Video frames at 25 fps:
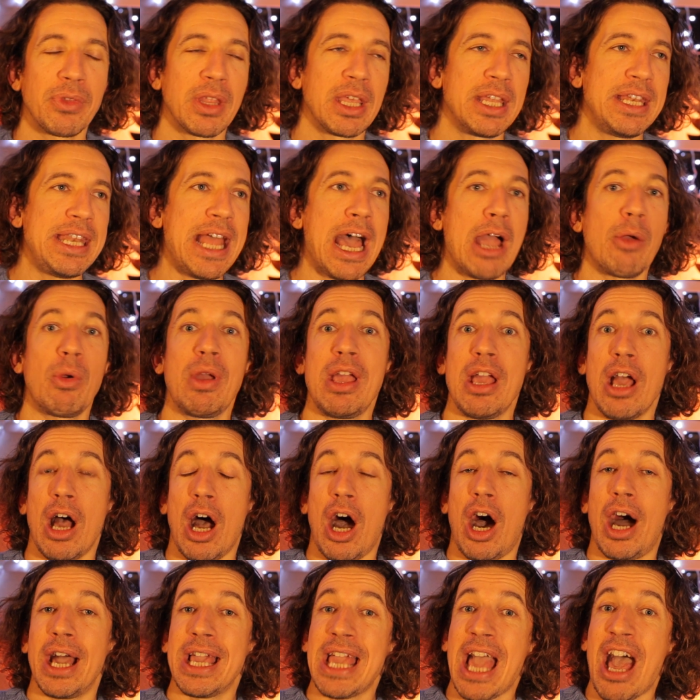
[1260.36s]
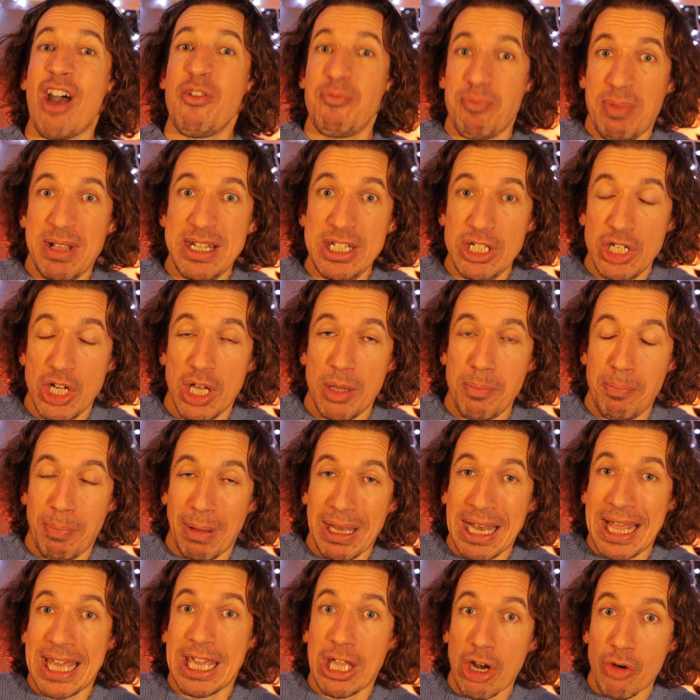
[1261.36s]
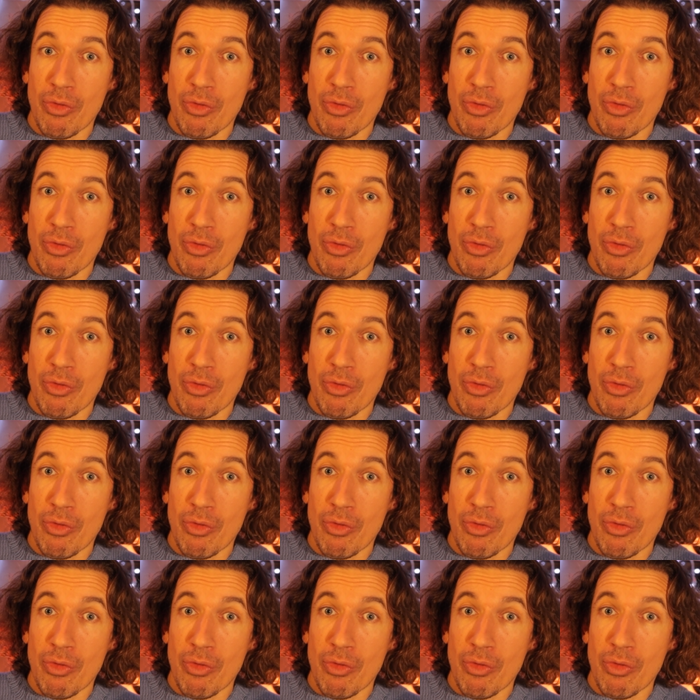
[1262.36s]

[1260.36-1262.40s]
Now, I have been playing